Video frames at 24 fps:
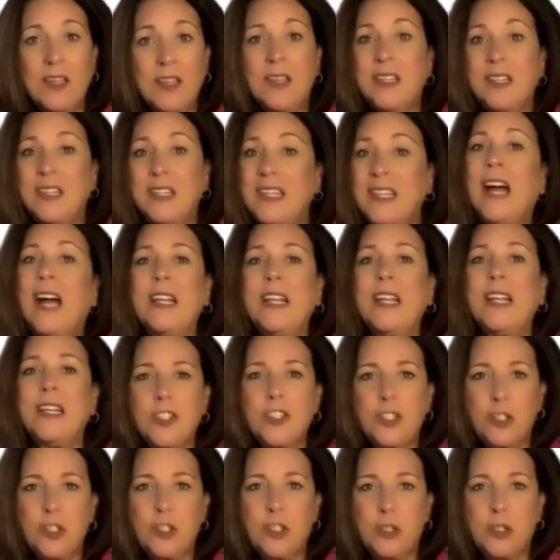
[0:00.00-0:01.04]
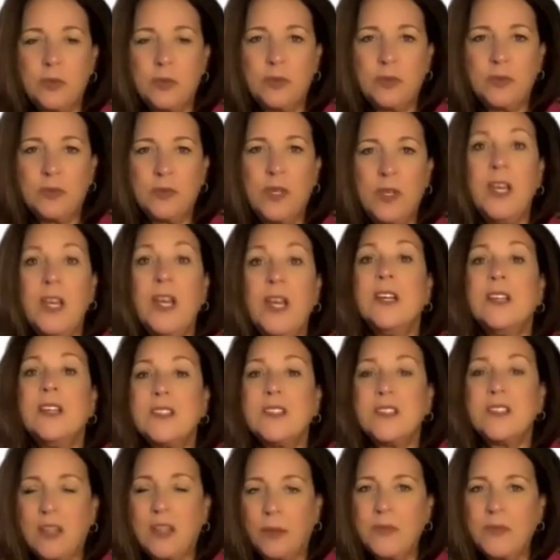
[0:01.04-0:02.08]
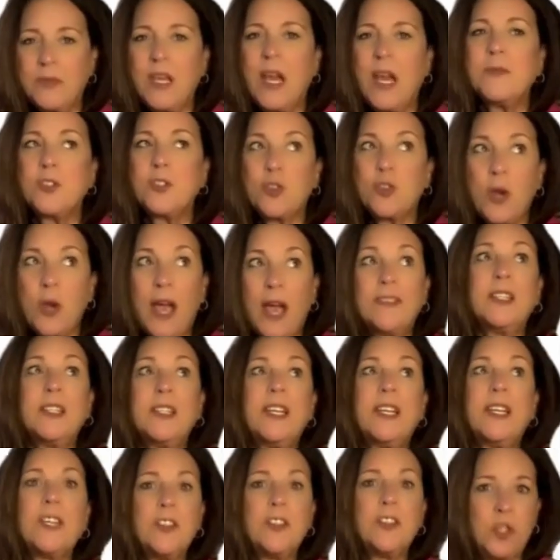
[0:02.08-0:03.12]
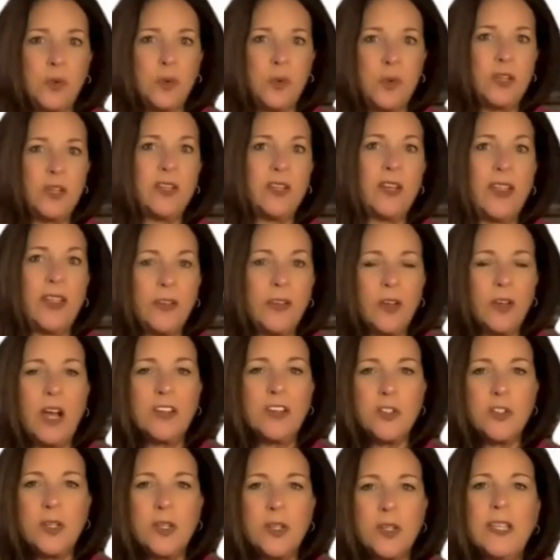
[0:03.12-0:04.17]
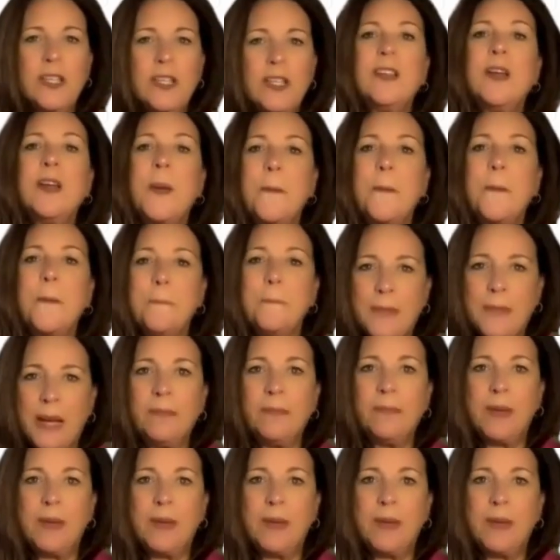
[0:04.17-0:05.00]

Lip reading: not an issue. Sometimes traveling to another country might